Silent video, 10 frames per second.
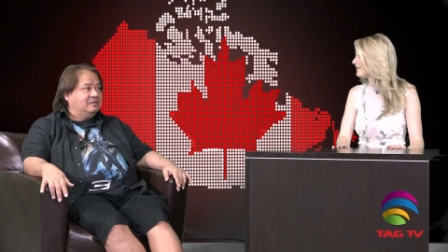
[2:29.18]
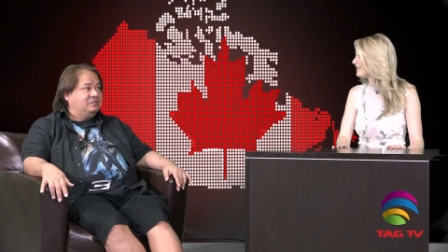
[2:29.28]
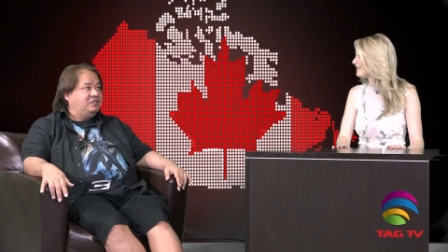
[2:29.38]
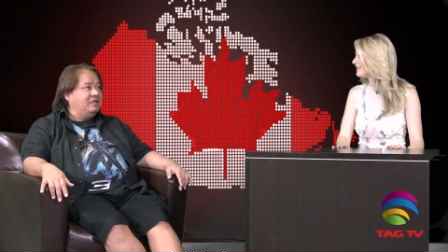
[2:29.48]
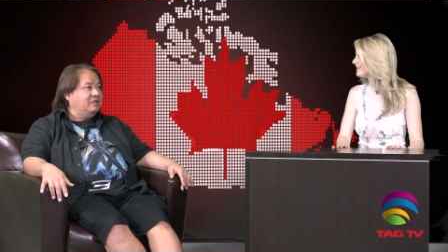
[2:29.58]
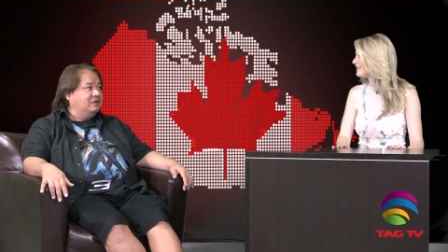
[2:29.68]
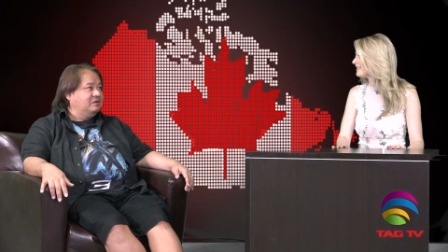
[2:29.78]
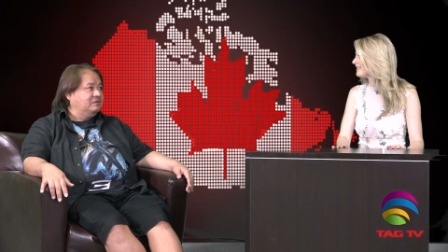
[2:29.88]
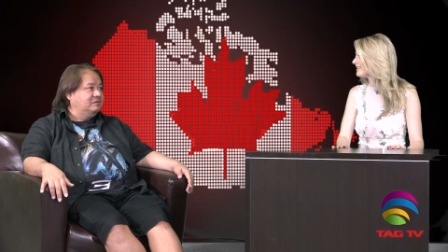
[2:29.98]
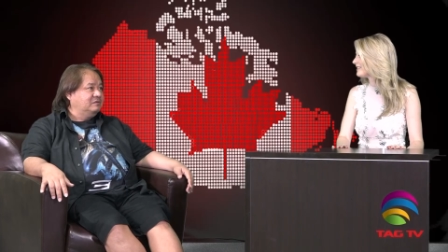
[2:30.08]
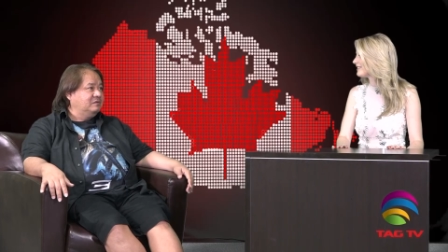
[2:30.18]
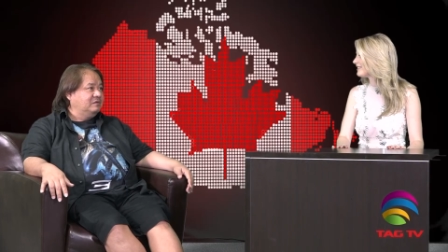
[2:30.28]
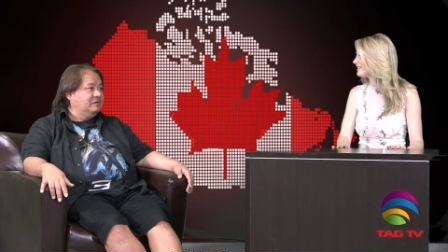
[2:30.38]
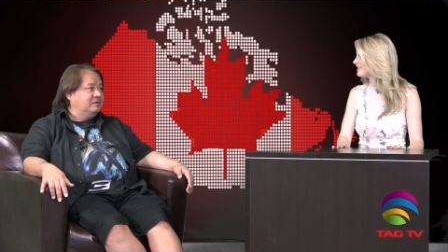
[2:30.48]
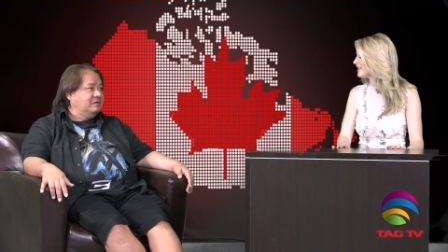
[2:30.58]
J Lo.
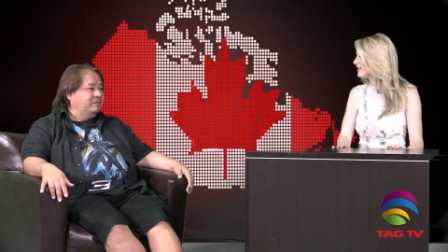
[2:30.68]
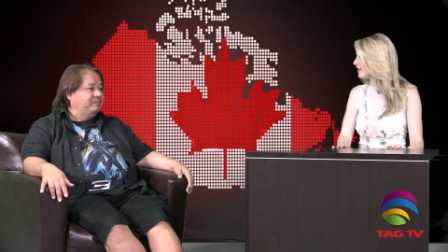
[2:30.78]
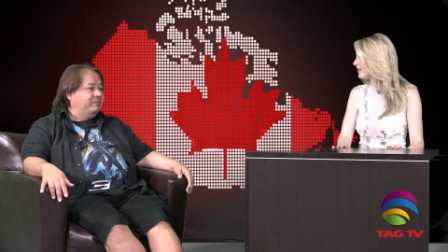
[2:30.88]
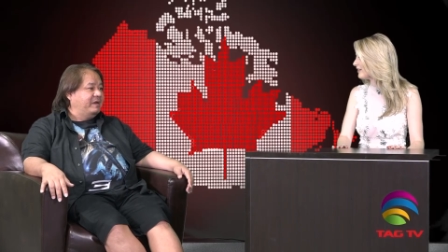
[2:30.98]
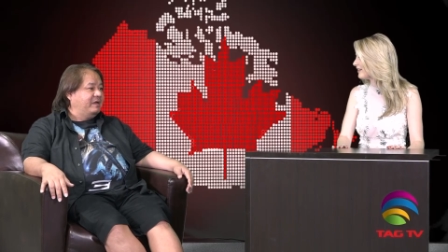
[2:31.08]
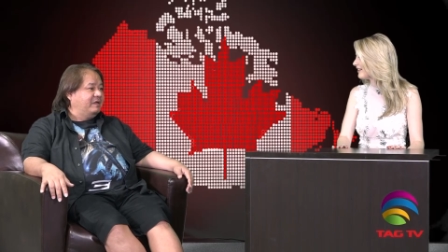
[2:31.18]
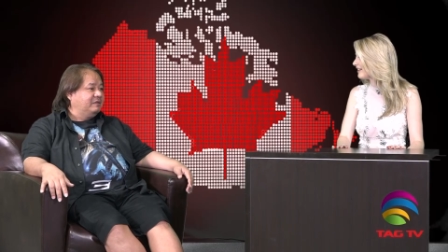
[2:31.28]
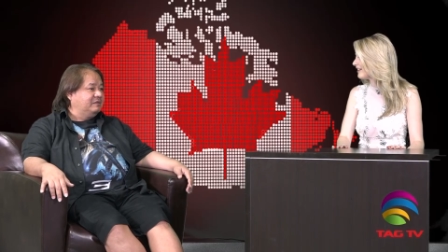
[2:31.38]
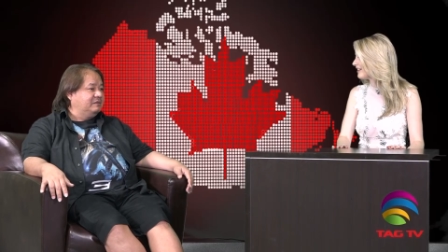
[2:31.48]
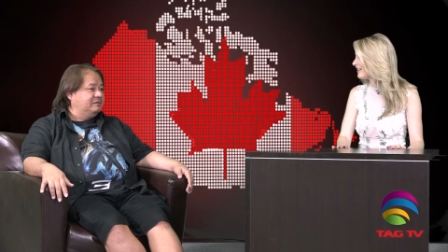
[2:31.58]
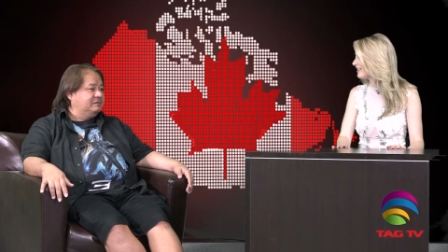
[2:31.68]
J Lo. But